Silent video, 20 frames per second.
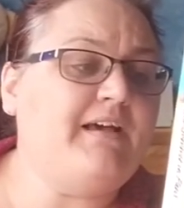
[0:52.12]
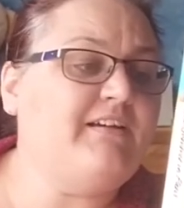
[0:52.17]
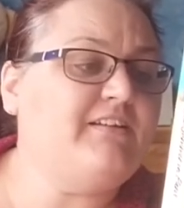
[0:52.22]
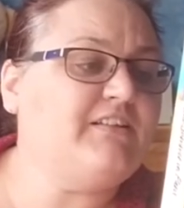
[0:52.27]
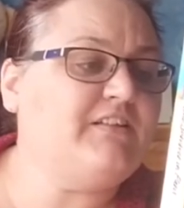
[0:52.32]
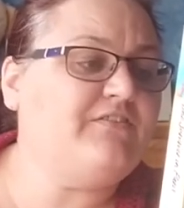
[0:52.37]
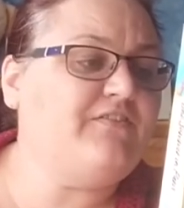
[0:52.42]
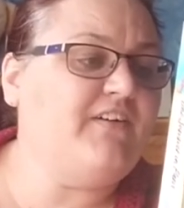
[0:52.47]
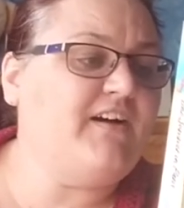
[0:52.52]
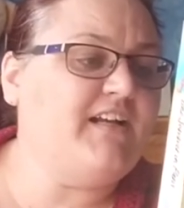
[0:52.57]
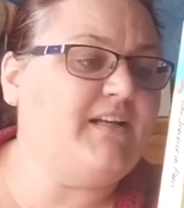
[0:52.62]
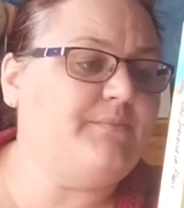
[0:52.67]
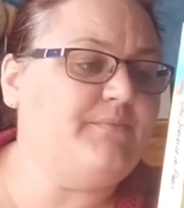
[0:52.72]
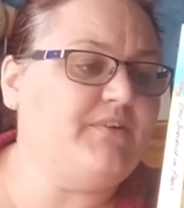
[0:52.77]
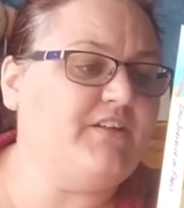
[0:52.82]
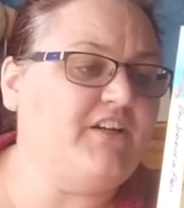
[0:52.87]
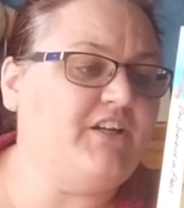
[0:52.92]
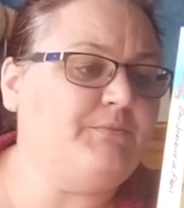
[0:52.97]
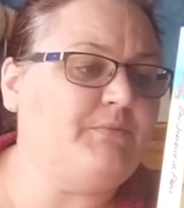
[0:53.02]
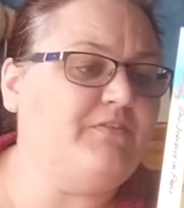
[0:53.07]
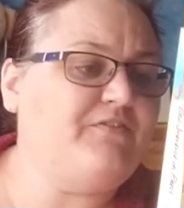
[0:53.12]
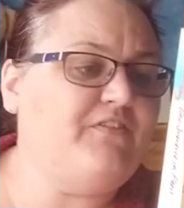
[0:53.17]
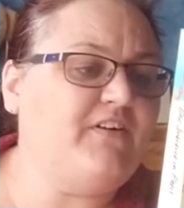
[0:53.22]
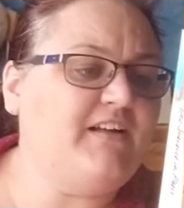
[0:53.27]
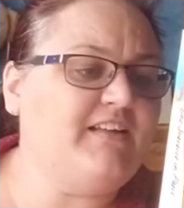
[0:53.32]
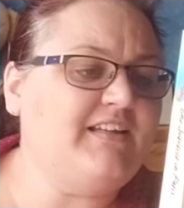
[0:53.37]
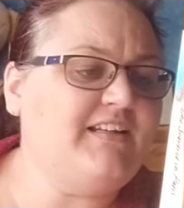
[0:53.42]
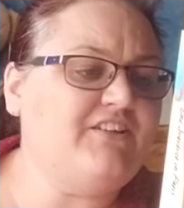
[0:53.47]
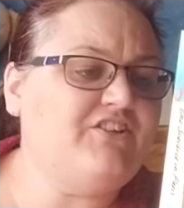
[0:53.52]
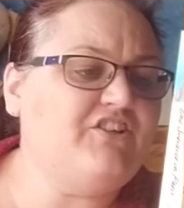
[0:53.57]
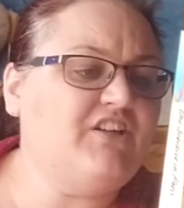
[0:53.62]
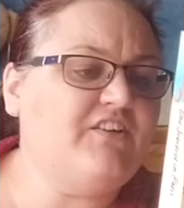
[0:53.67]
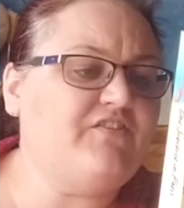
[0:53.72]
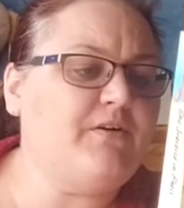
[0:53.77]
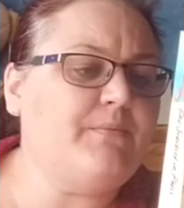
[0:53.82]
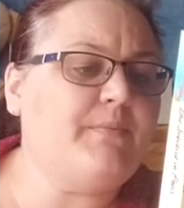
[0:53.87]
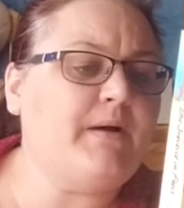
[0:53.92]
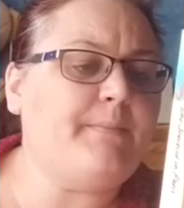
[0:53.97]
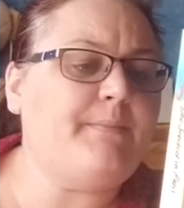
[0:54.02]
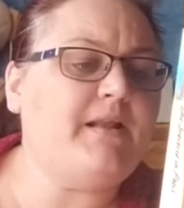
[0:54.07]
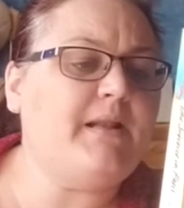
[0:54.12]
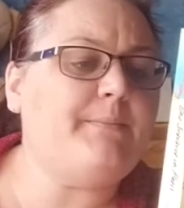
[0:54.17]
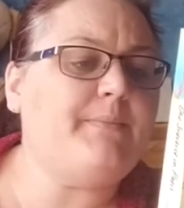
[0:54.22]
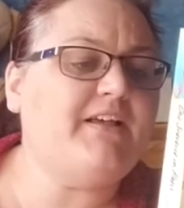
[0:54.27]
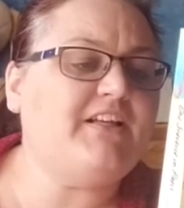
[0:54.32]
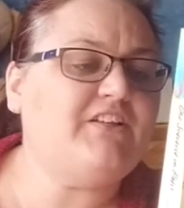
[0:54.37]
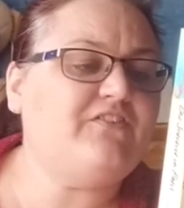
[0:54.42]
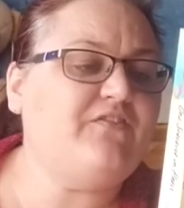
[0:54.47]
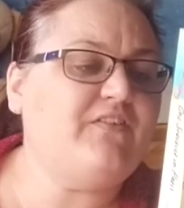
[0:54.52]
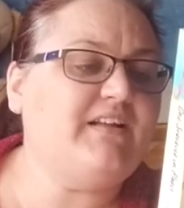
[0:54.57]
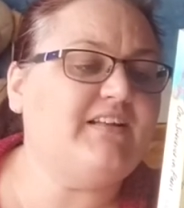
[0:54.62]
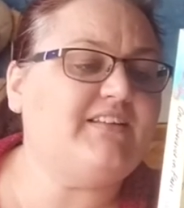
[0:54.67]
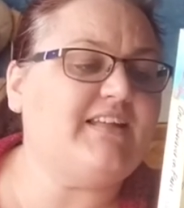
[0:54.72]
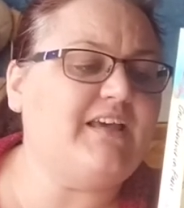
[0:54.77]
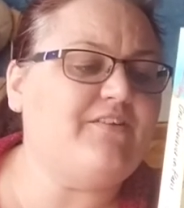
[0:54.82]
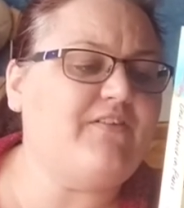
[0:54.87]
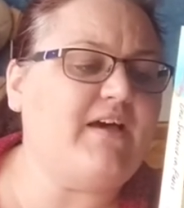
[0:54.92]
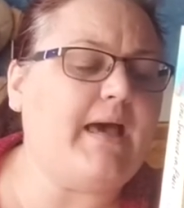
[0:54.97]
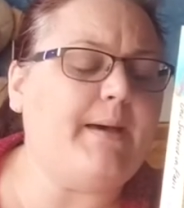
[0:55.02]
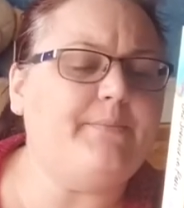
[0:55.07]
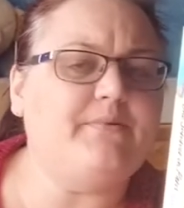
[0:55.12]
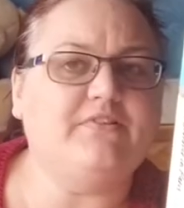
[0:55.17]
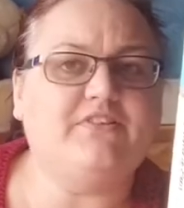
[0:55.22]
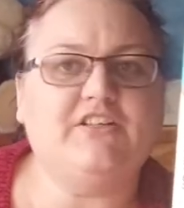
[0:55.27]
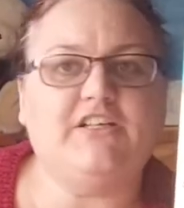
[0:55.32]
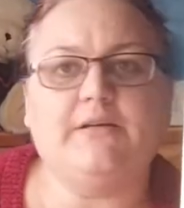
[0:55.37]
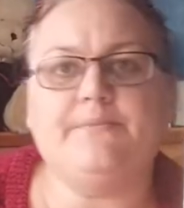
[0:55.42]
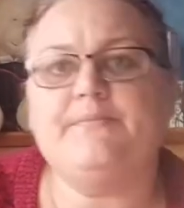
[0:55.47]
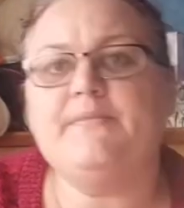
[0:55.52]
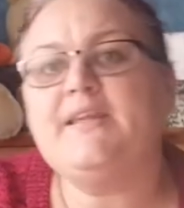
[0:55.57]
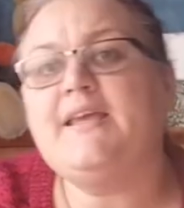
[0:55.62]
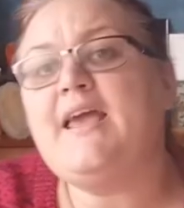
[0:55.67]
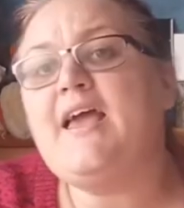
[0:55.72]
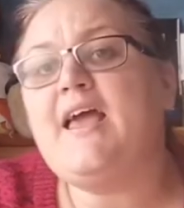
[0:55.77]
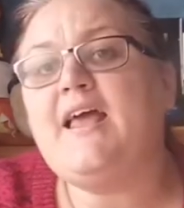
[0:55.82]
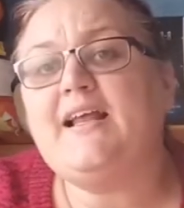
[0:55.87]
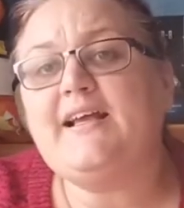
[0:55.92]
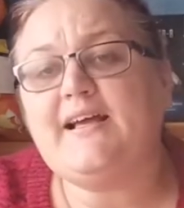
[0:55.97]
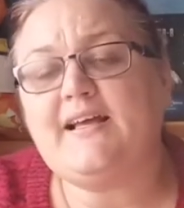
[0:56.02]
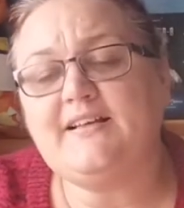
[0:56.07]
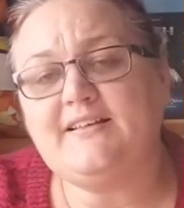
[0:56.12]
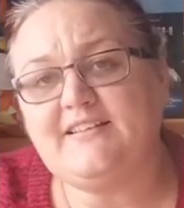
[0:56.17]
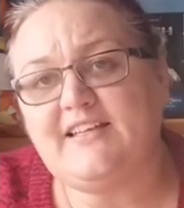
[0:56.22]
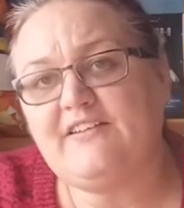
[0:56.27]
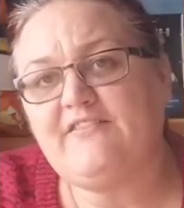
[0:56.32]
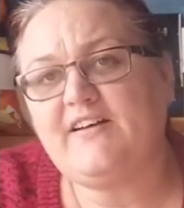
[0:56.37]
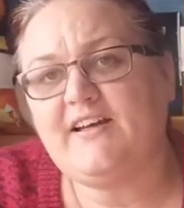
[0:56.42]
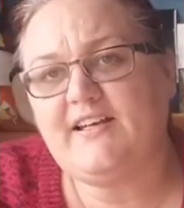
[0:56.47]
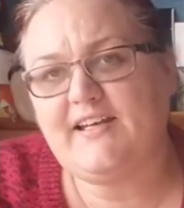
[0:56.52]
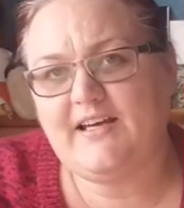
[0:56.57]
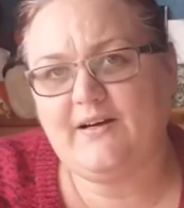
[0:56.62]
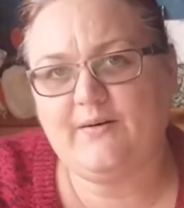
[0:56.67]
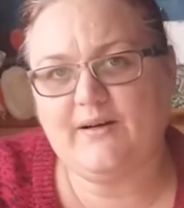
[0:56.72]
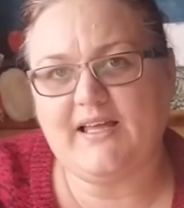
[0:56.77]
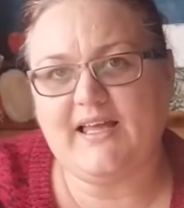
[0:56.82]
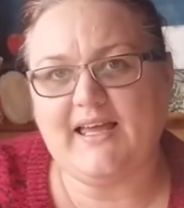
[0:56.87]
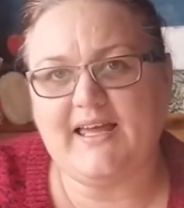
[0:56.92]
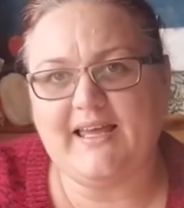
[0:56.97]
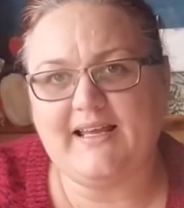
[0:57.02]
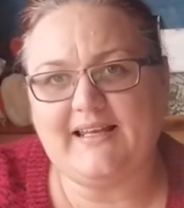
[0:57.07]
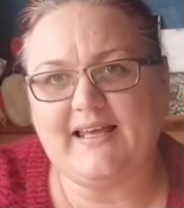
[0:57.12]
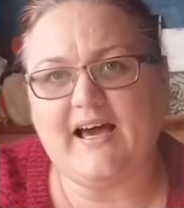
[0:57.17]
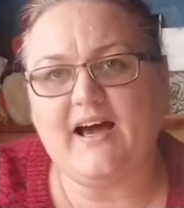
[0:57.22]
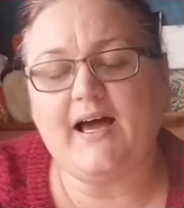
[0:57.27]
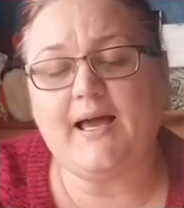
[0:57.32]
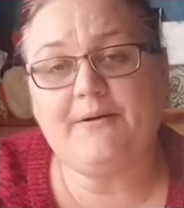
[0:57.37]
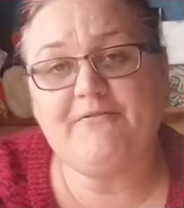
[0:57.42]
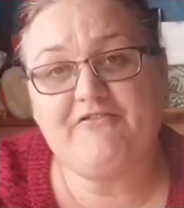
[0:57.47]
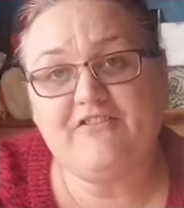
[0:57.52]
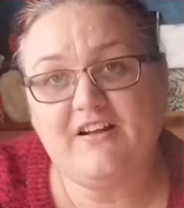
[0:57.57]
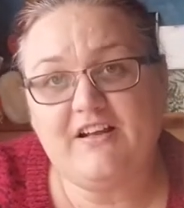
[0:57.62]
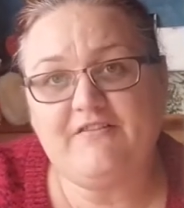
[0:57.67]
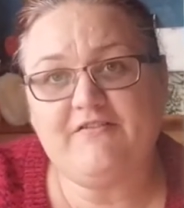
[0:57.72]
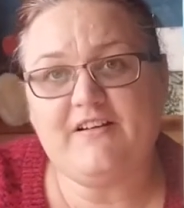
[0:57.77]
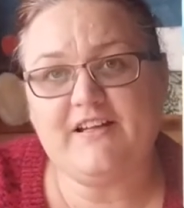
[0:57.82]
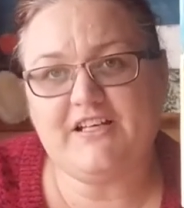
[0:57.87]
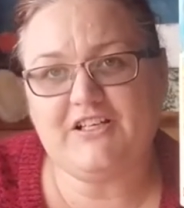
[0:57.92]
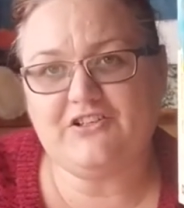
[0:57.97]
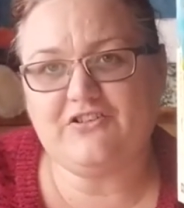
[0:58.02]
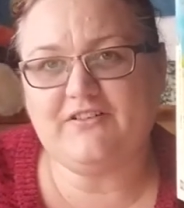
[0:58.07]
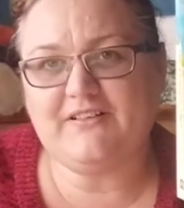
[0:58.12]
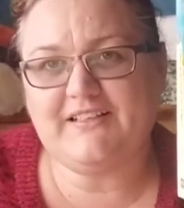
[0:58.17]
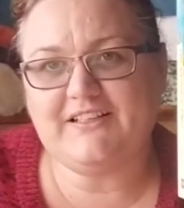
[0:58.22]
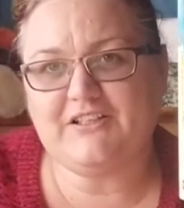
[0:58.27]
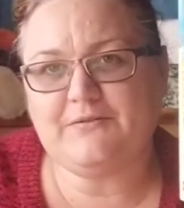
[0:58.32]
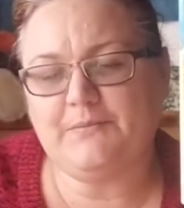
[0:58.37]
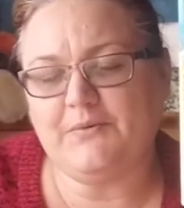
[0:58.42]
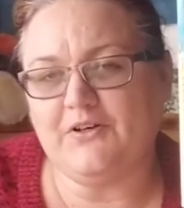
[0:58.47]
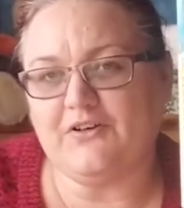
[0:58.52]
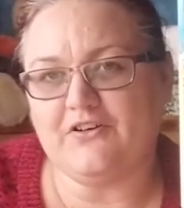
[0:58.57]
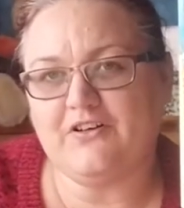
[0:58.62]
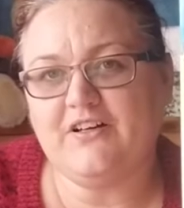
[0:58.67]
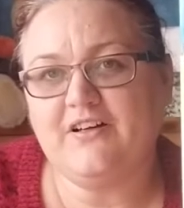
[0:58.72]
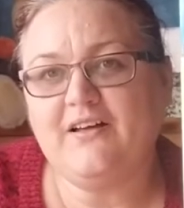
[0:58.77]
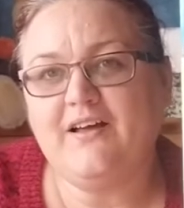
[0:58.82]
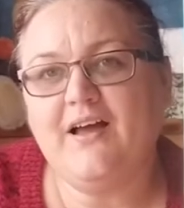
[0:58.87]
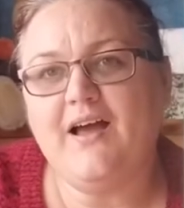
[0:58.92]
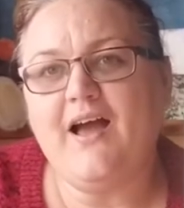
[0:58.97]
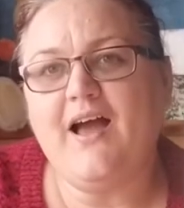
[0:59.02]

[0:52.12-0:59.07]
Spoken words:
to Paris to find themselves, but finding each other might be the best thing that's ever happened to them. Can I say right now, okay, that I really, really enjoyed this book.